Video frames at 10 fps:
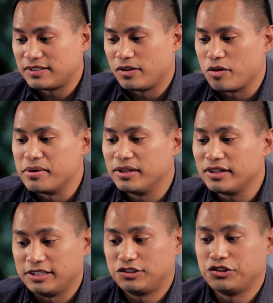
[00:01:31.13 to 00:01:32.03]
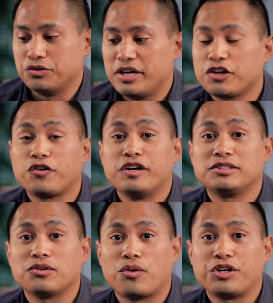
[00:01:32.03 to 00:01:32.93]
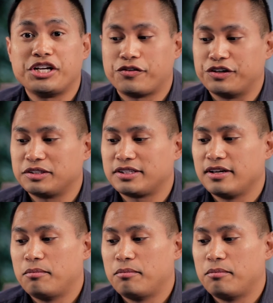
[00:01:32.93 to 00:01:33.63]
the ability to increase or decrease